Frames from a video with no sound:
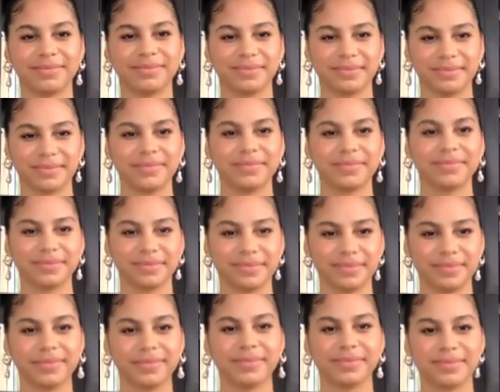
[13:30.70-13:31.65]

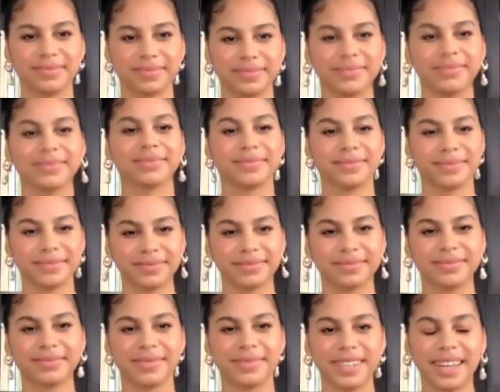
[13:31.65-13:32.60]

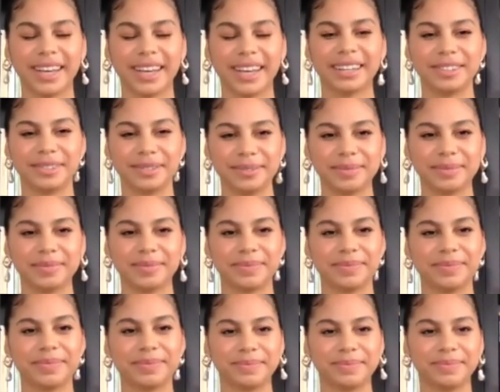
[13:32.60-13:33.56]

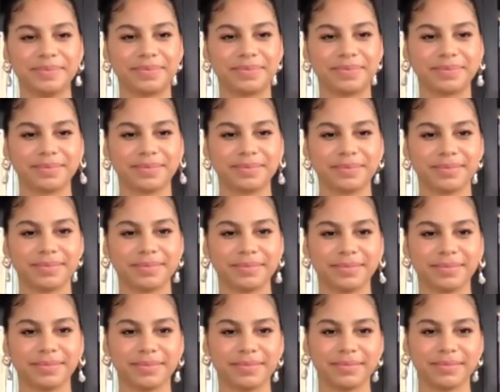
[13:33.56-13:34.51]

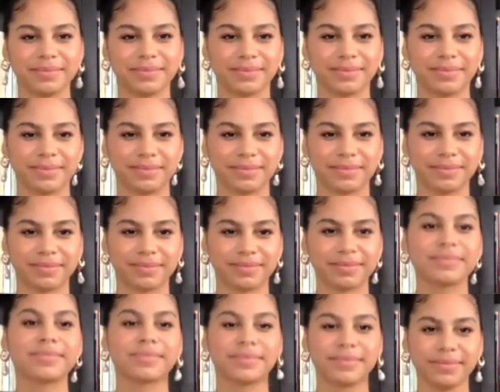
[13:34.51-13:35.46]

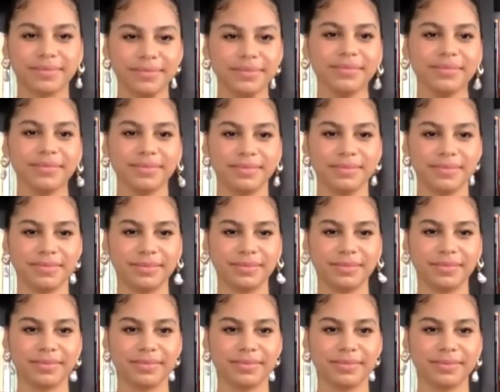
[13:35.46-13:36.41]

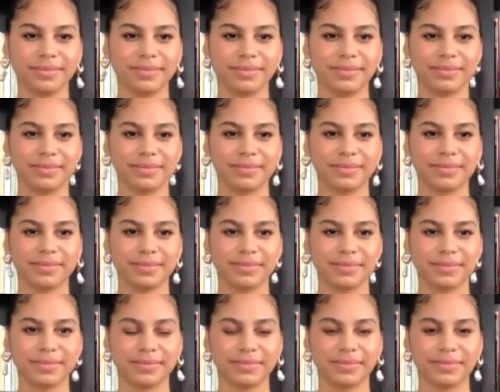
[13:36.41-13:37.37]

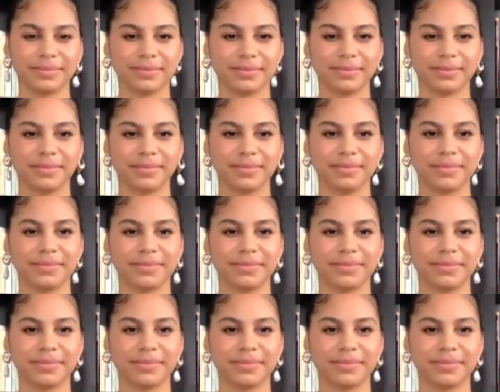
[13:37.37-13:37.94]
(silent)